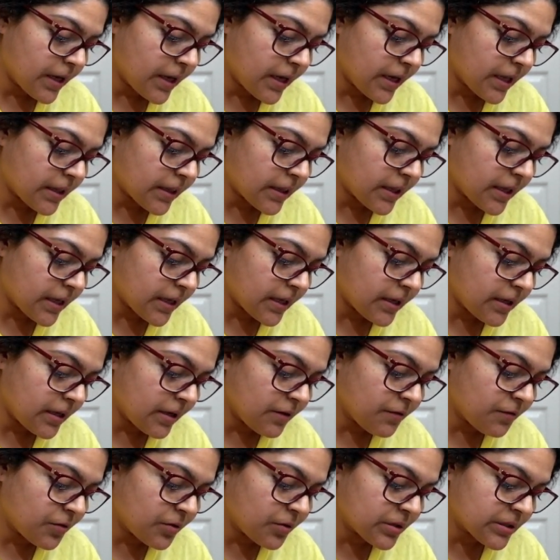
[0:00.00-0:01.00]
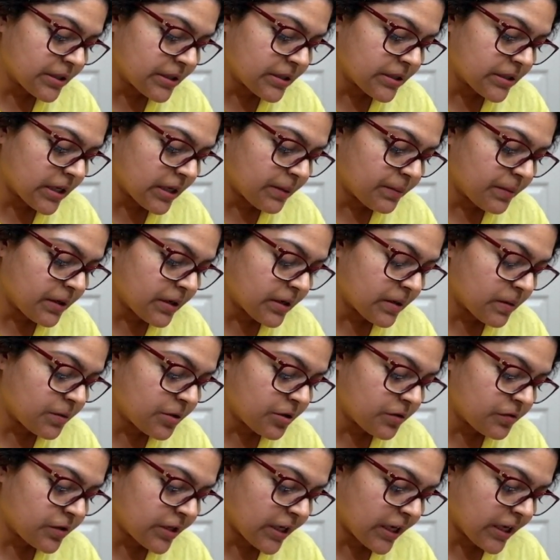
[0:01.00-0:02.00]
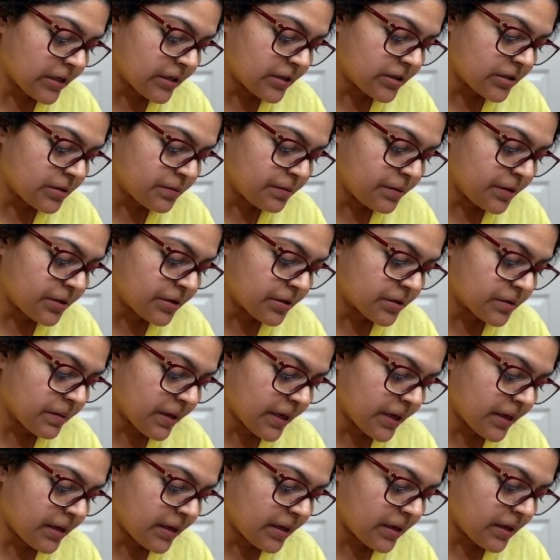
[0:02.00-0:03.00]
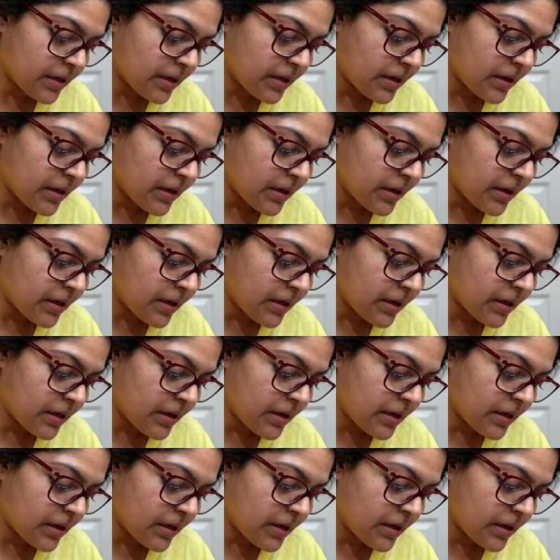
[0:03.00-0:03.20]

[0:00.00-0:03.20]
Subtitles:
And then of course it's a little bit of challenge because my